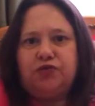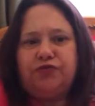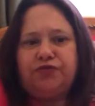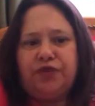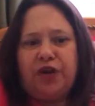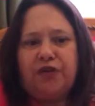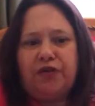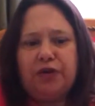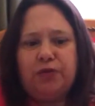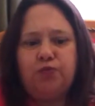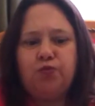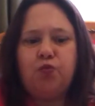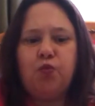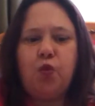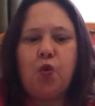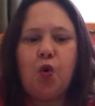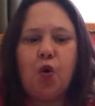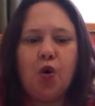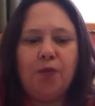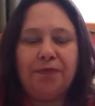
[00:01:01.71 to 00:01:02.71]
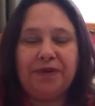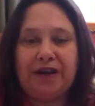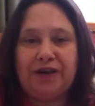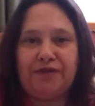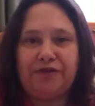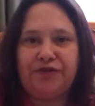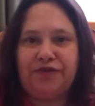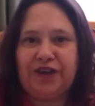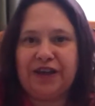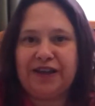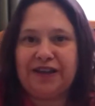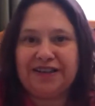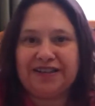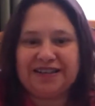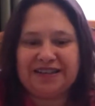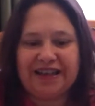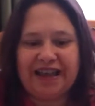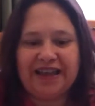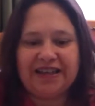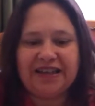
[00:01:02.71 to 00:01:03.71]
very warm and everything, I
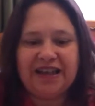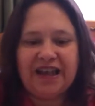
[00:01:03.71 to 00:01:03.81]
said.